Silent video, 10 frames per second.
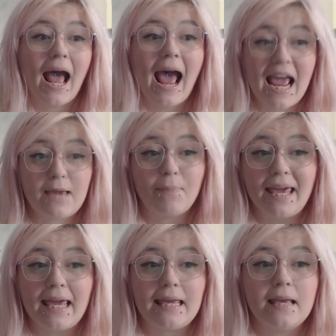AP,
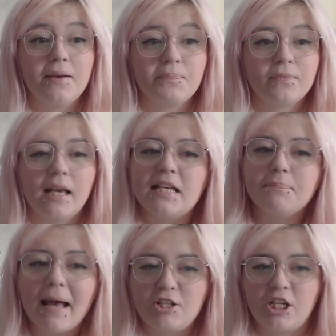is
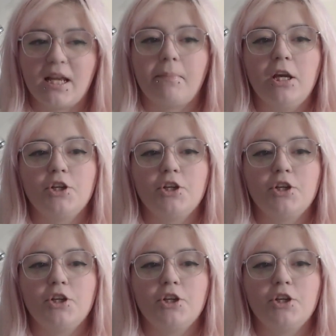magic damage